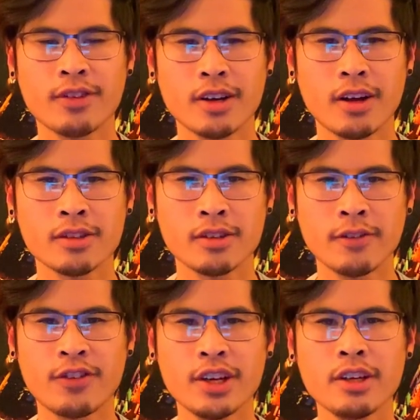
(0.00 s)
called
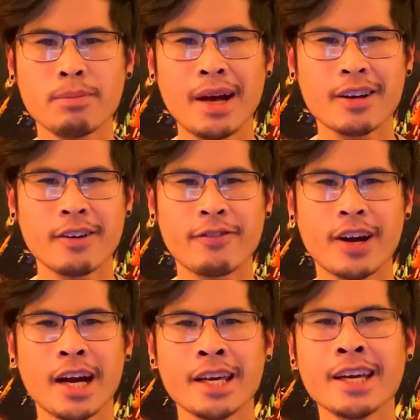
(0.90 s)
Good For You back on
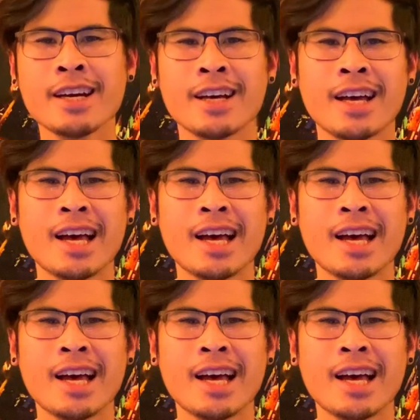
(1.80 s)
Friday.